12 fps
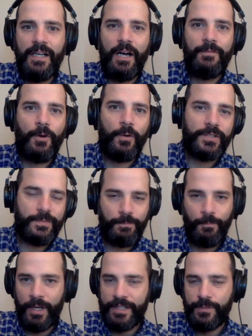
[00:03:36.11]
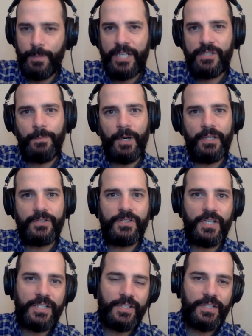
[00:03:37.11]
Of course, when it's baseball
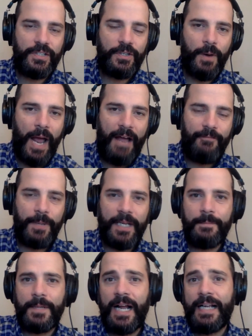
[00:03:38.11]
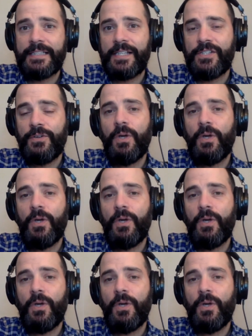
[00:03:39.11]
season, you have pickup contests.